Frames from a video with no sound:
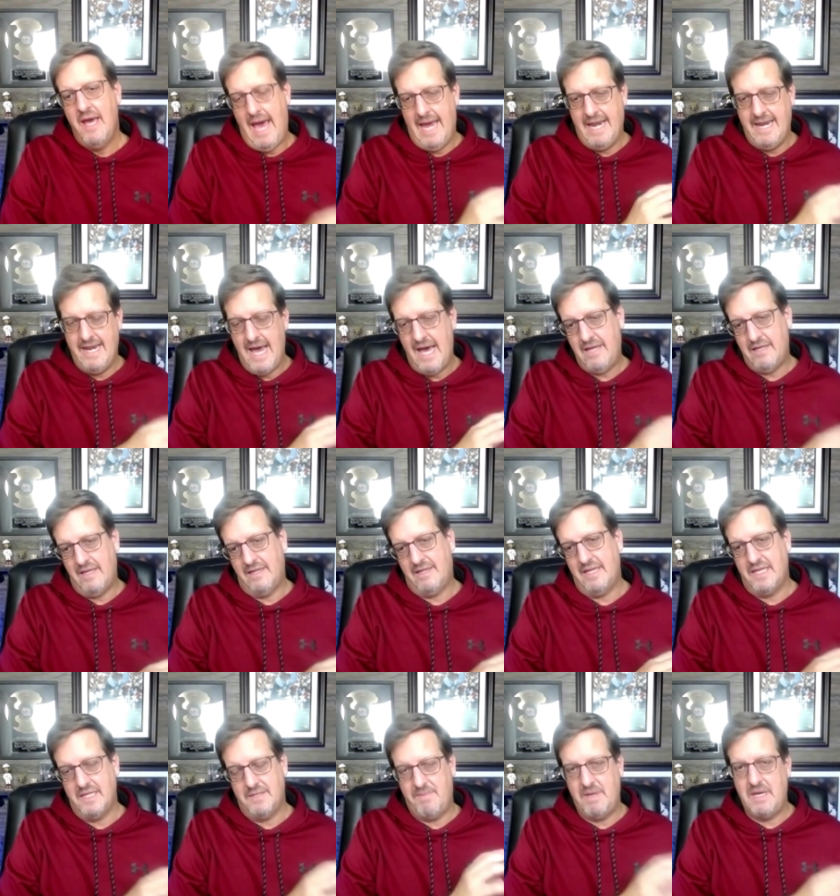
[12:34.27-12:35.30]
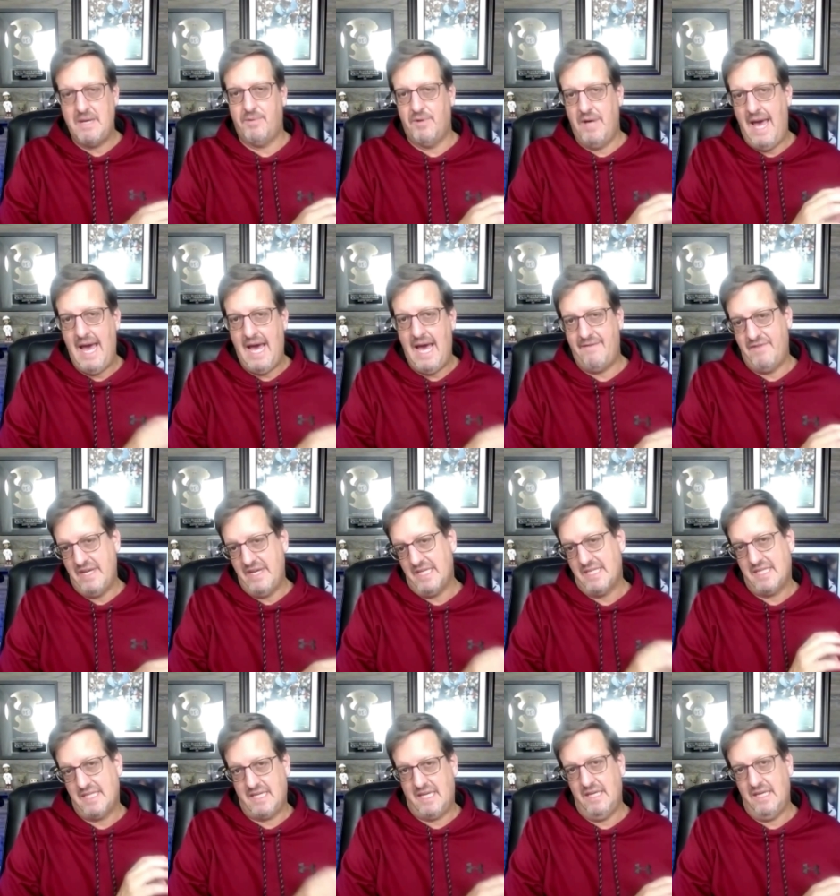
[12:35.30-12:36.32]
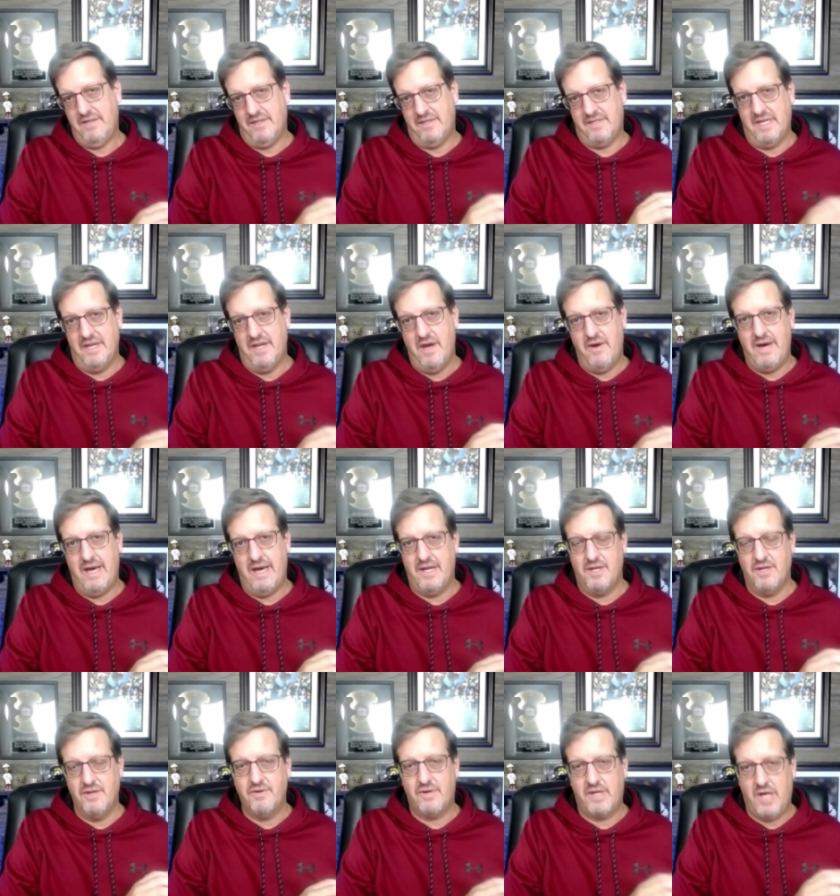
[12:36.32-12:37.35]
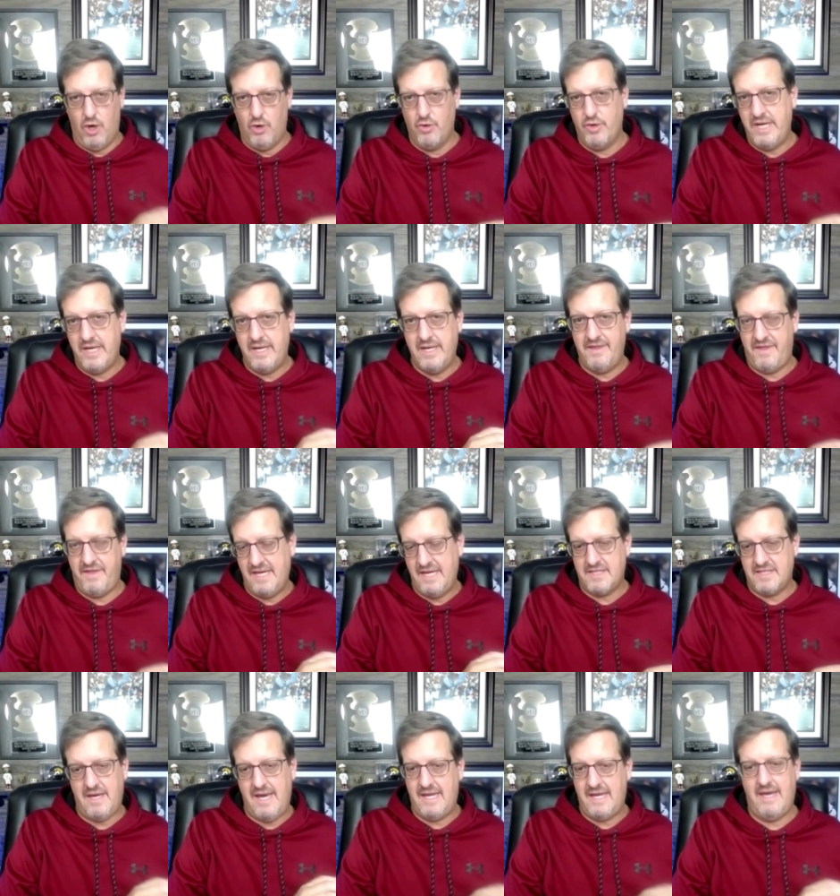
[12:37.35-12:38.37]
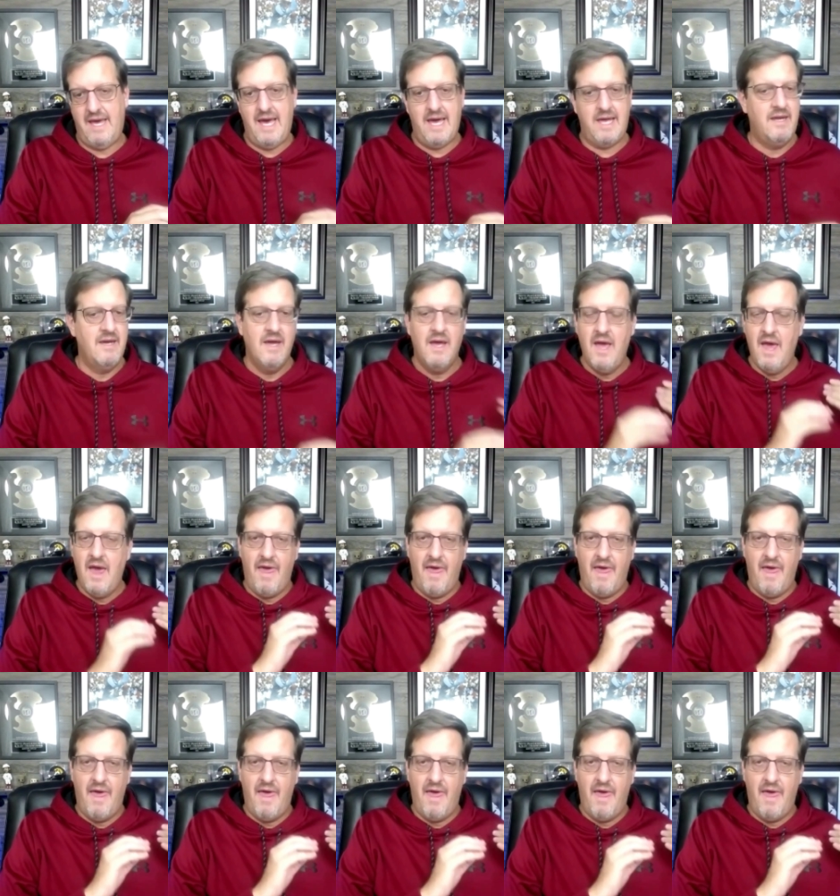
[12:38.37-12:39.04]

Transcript: And now that these people have these skills and know how to do coding and things like that,